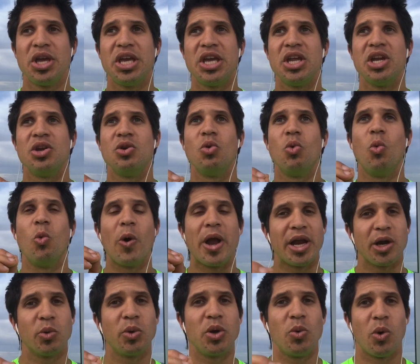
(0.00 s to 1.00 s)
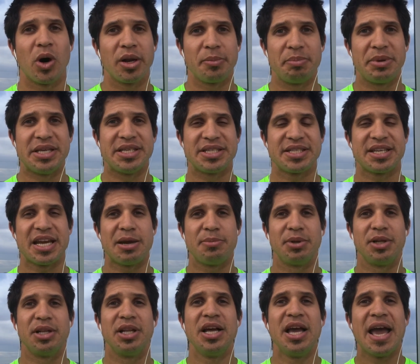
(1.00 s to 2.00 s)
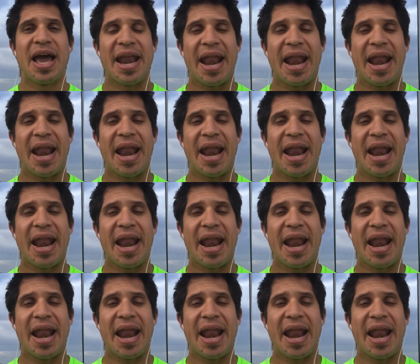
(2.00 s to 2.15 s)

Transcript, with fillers: in where we want to be stable